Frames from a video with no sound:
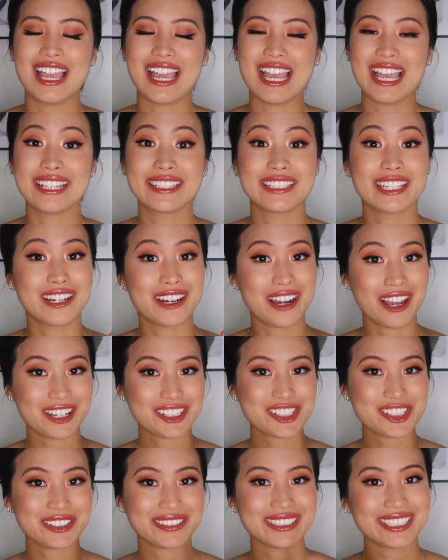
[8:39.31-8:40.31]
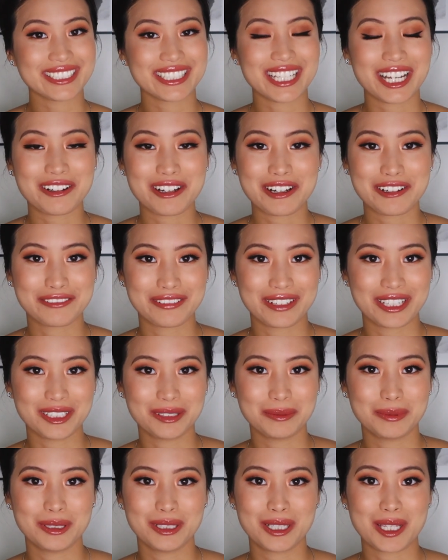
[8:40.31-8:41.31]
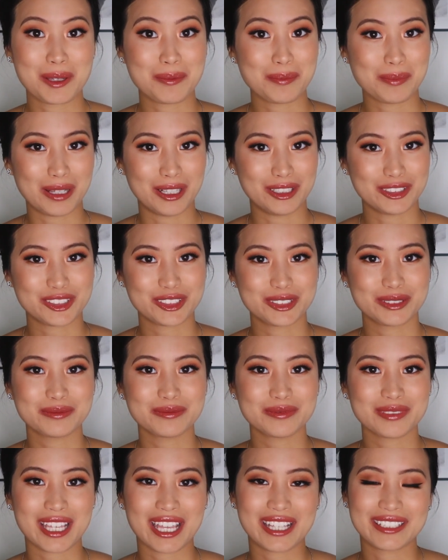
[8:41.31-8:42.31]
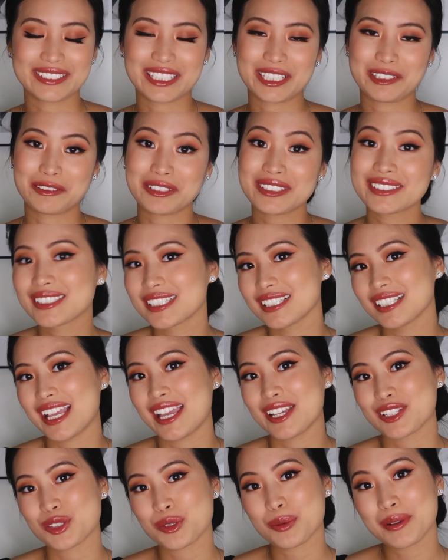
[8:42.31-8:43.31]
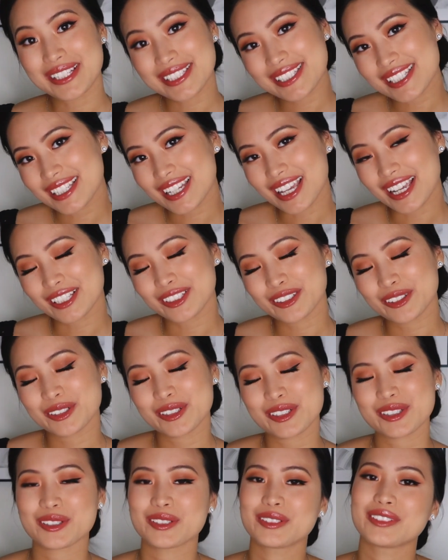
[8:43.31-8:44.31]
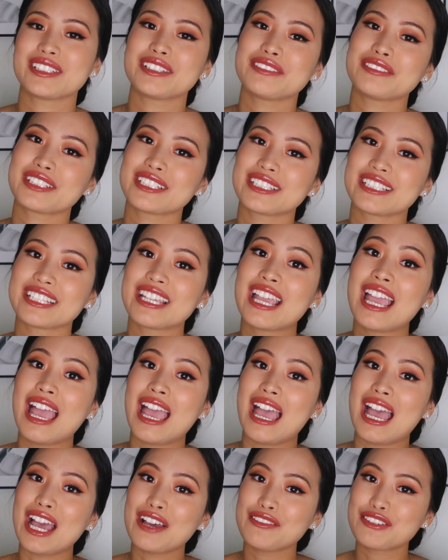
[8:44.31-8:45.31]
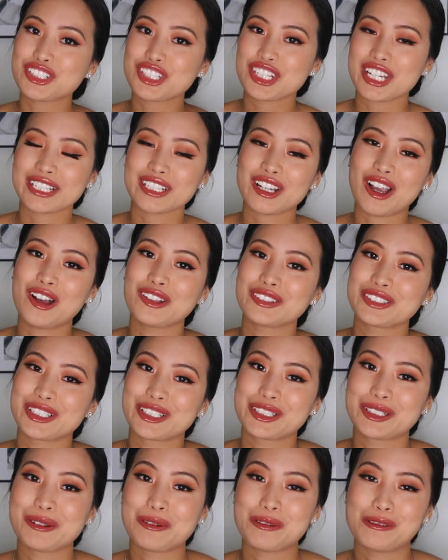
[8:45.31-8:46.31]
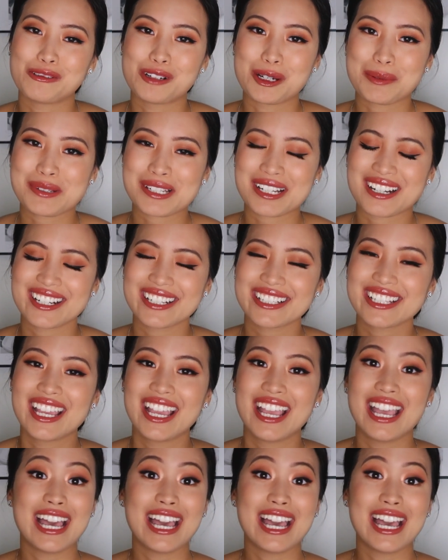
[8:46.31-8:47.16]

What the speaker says: And they are actually now available in Belgium, and they retail at 29 euros, so definitely have a check on their website.